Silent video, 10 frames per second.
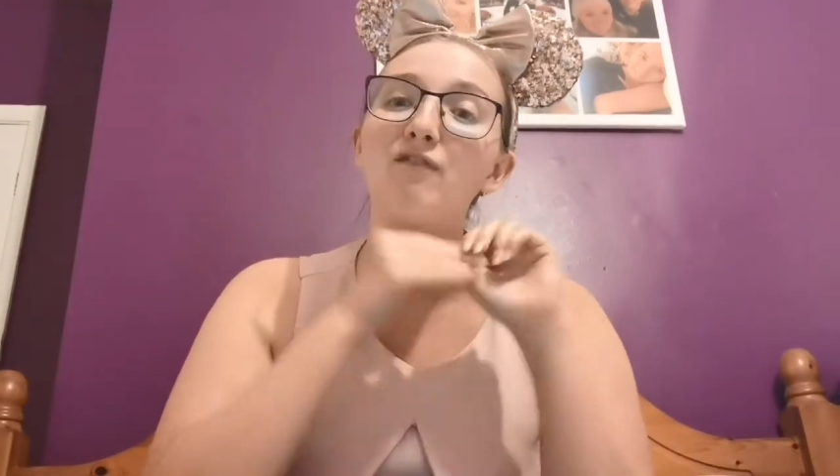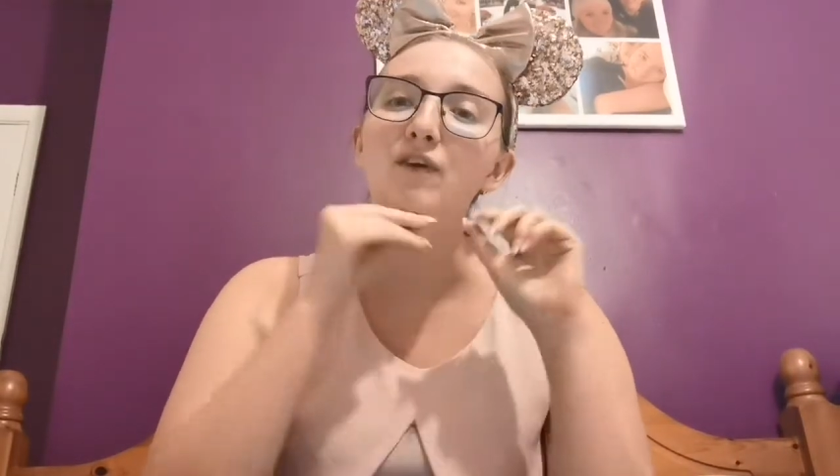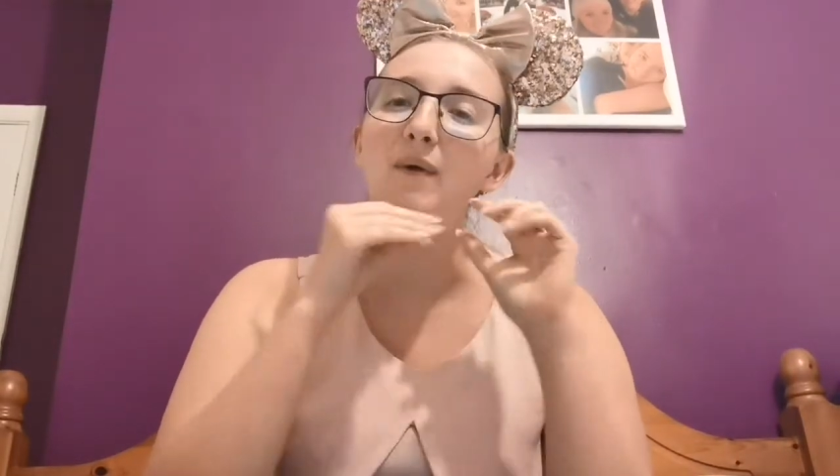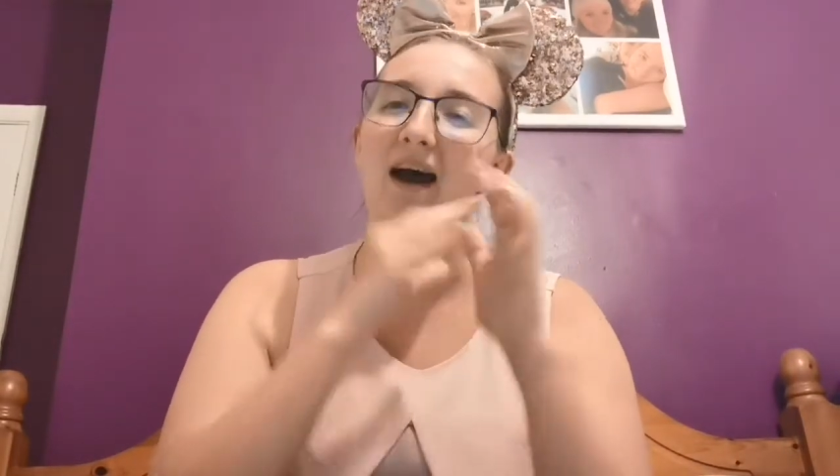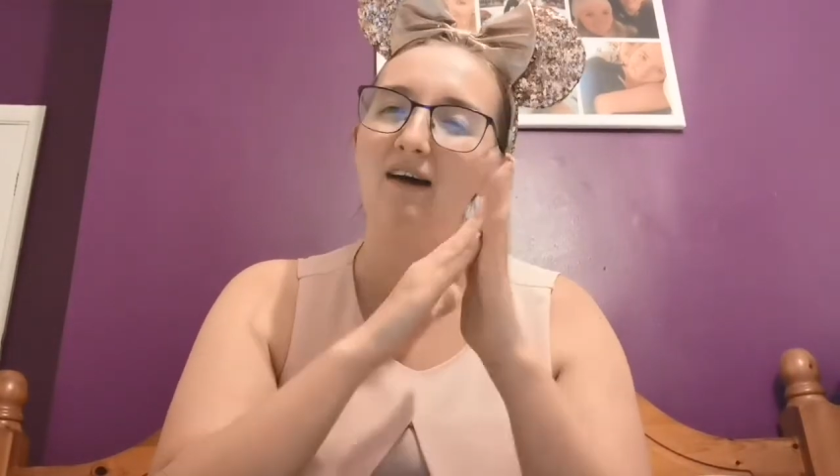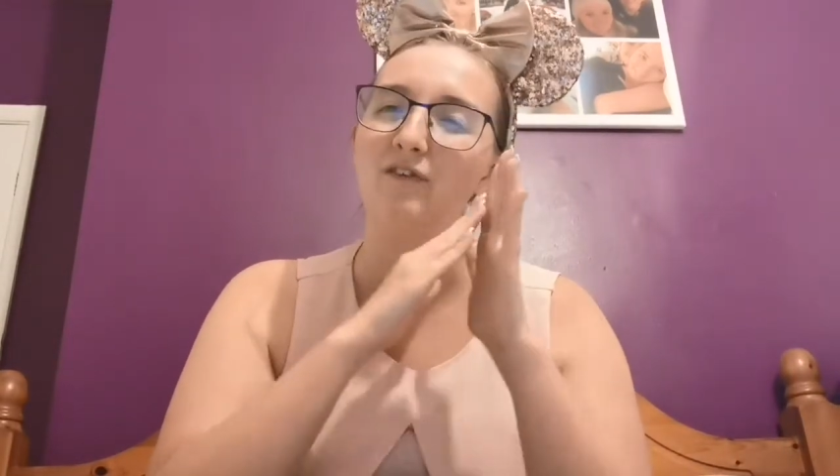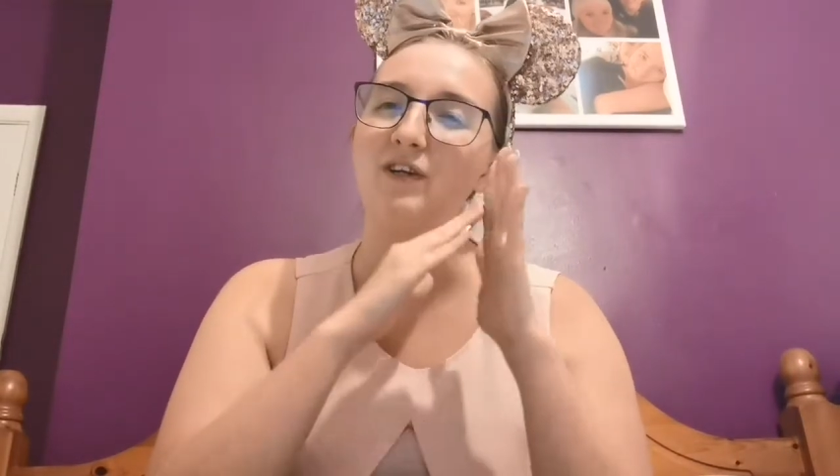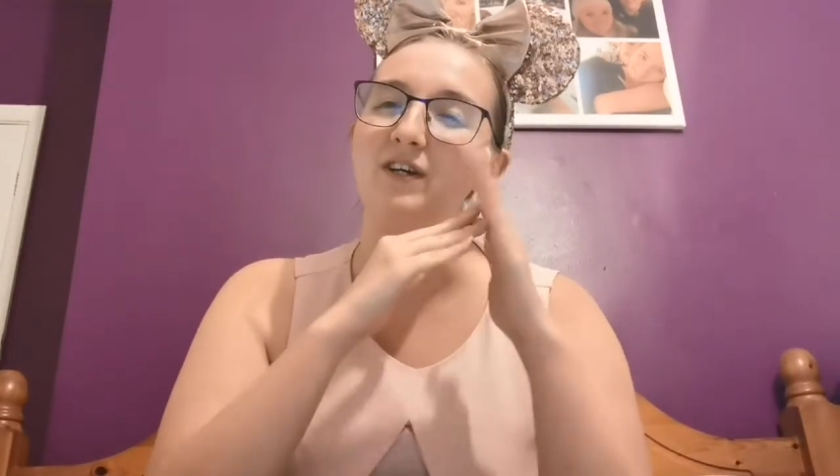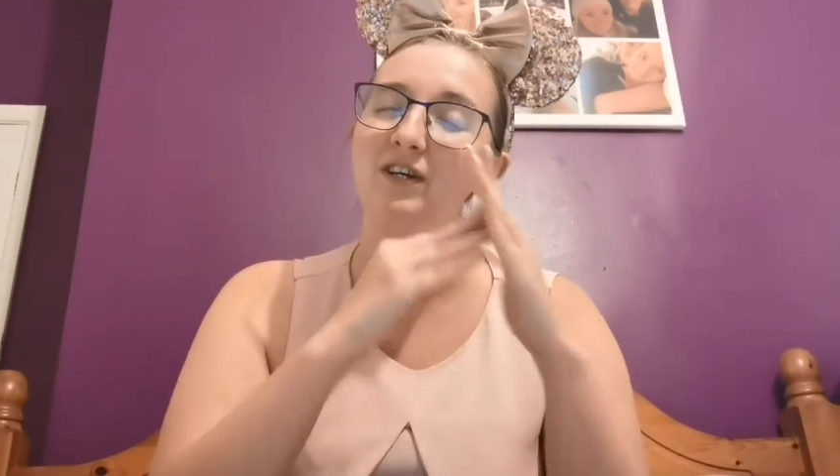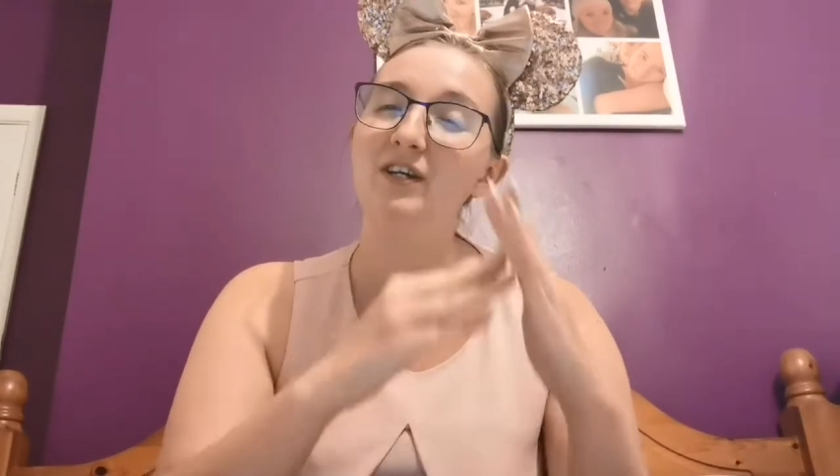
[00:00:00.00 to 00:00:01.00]
If you
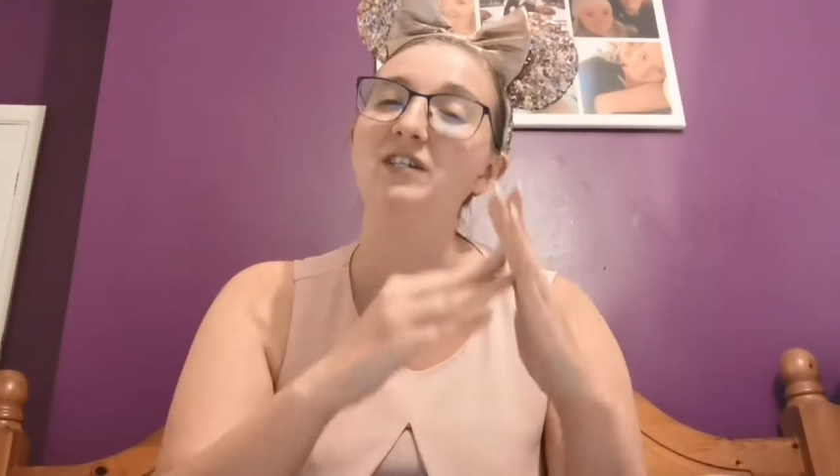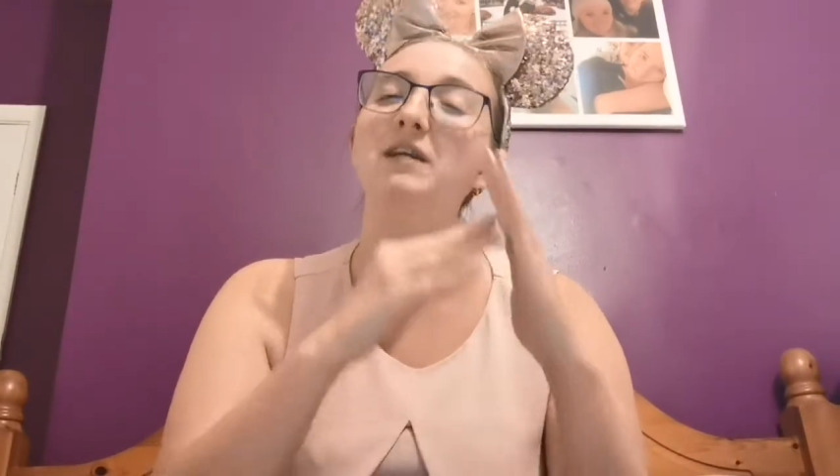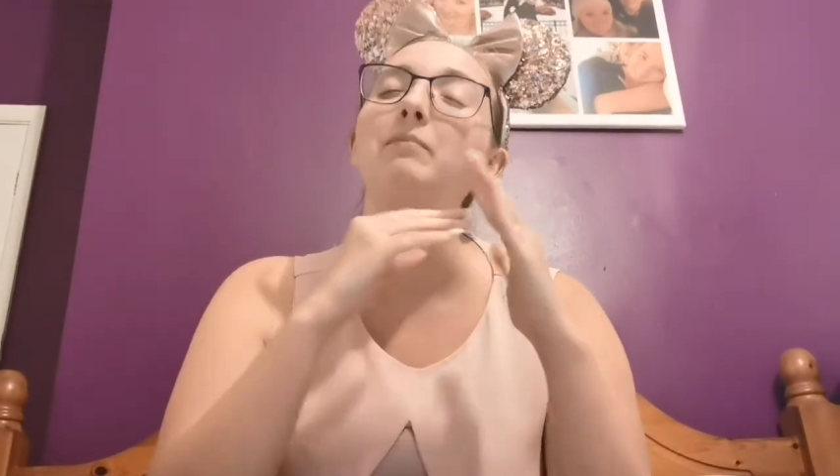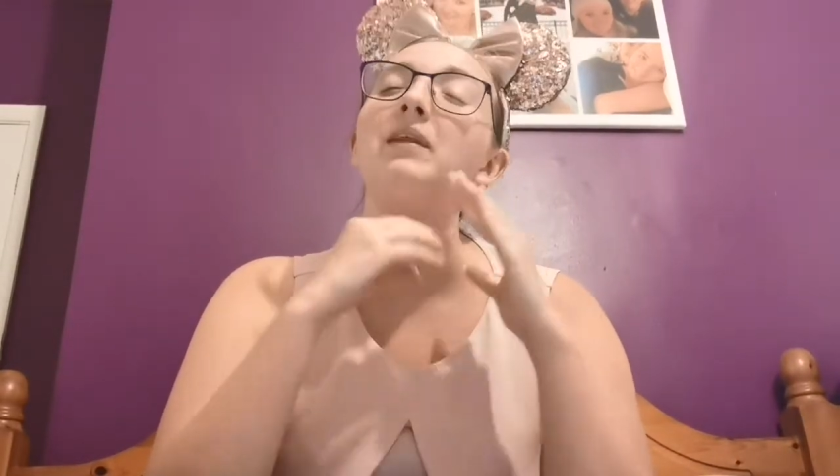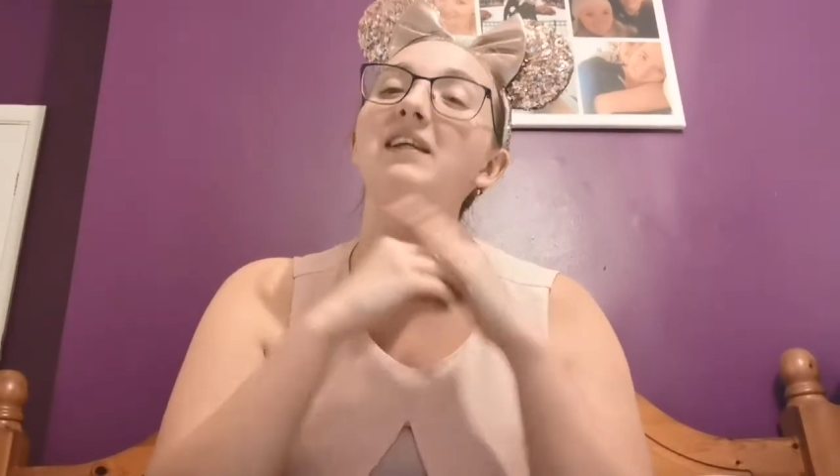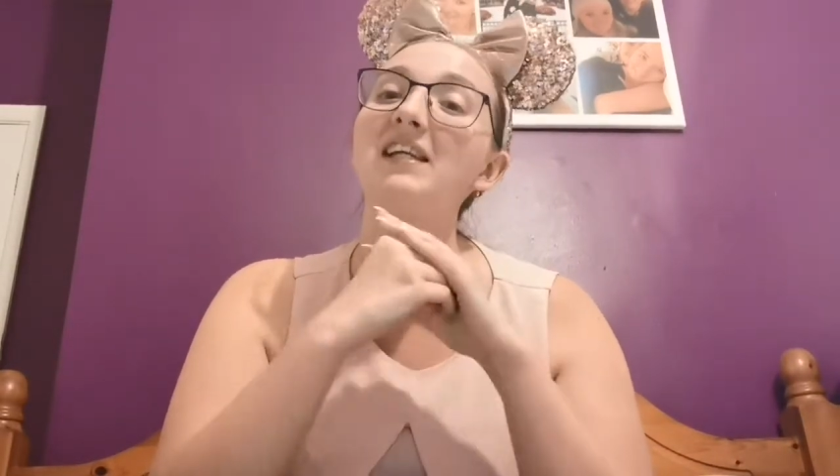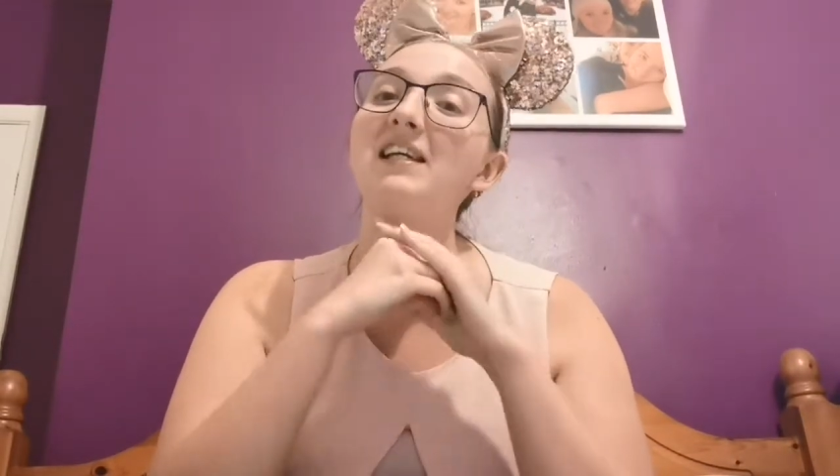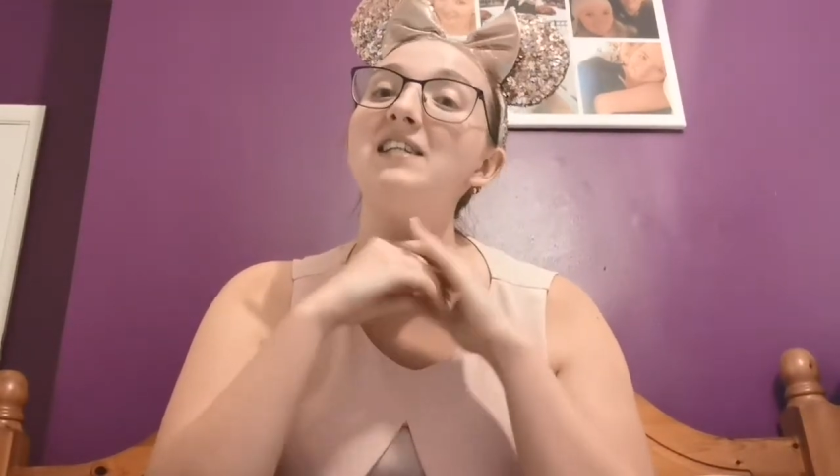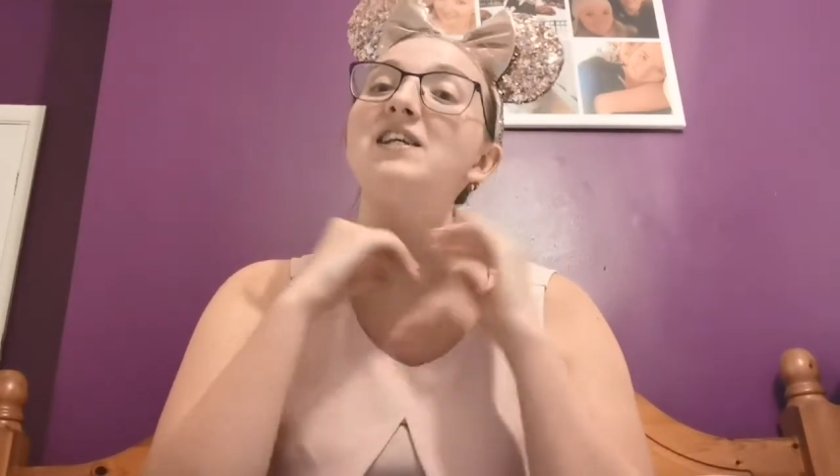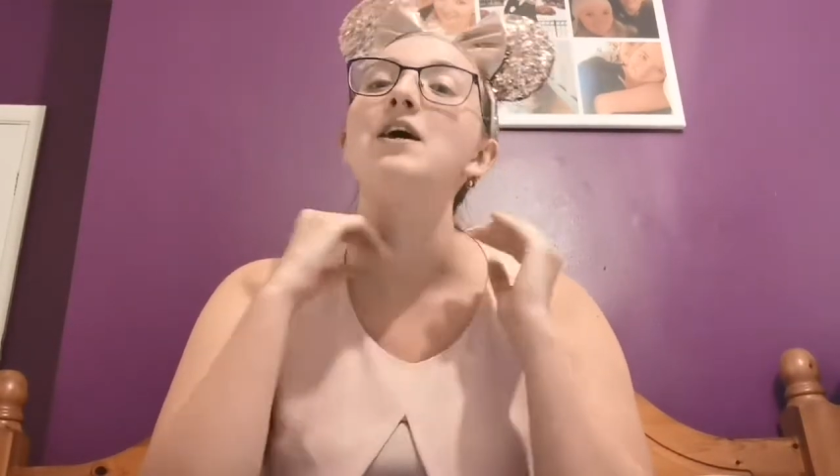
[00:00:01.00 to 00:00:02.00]
haven't heard it,
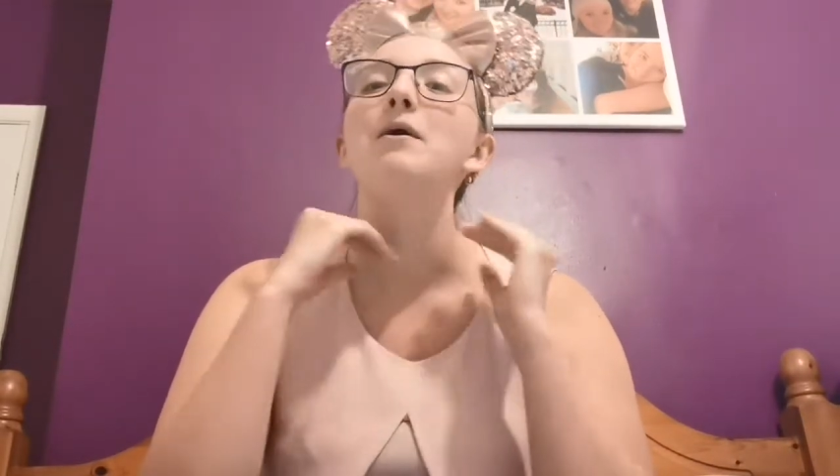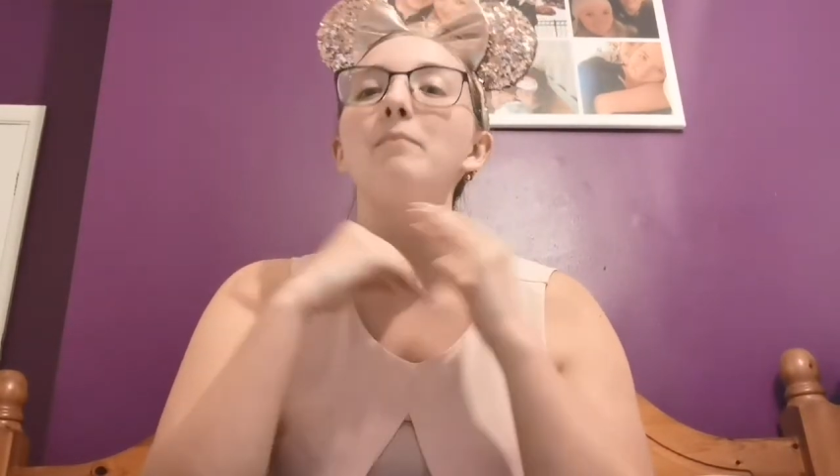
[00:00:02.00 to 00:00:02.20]
please